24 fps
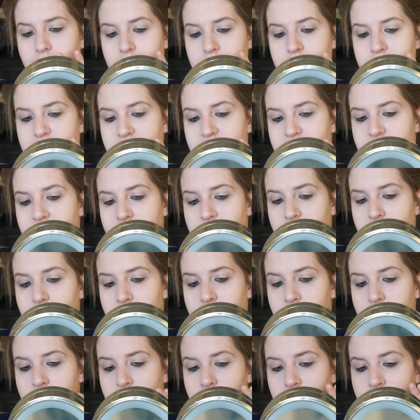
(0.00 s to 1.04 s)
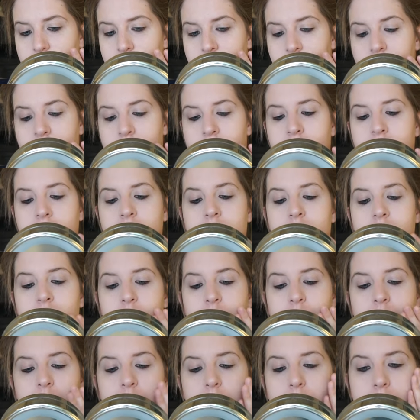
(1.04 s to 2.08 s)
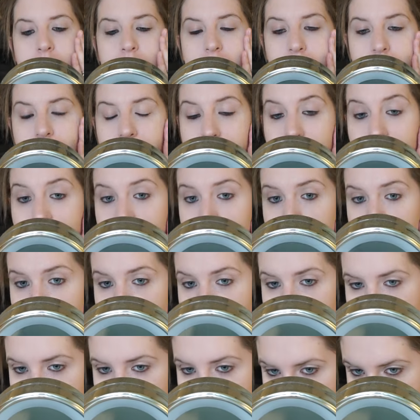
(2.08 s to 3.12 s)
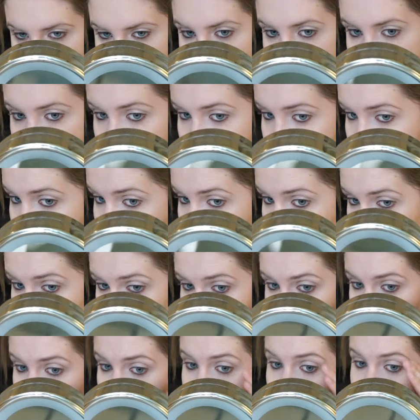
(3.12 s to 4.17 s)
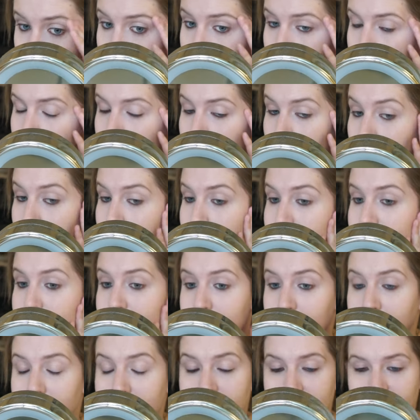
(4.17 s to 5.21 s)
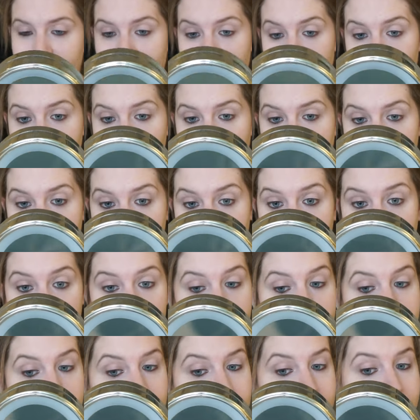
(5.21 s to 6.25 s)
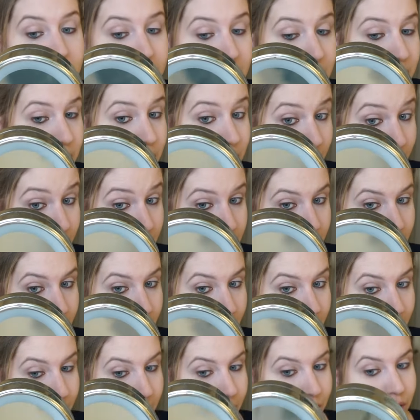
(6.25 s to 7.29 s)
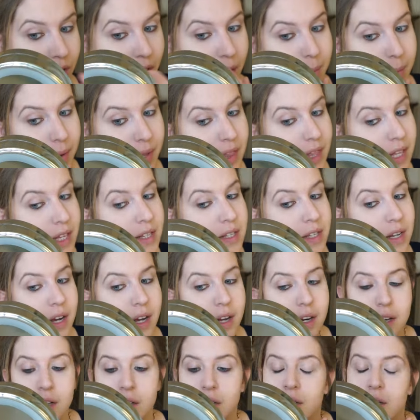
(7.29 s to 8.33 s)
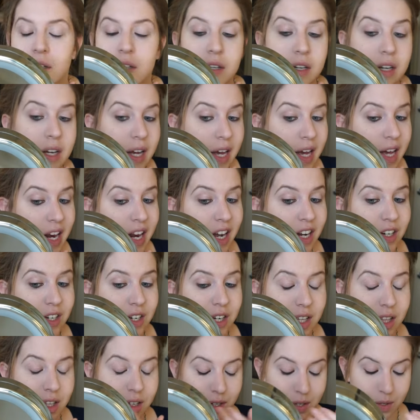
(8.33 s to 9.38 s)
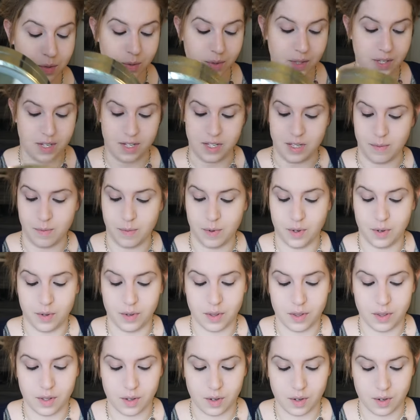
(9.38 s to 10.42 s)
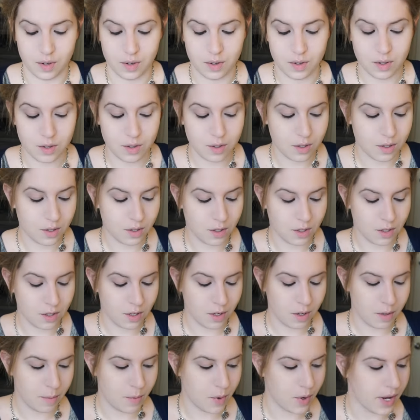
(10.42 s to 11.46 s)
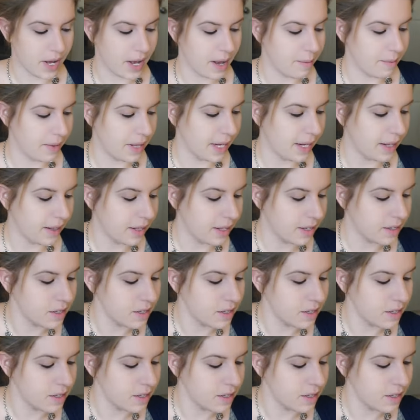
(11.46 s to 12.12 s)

you could see more powder on this side. Like my skin is dry, so it's gonna look dry, but this side, it actually looks really smooth. Oh boy, I'm liking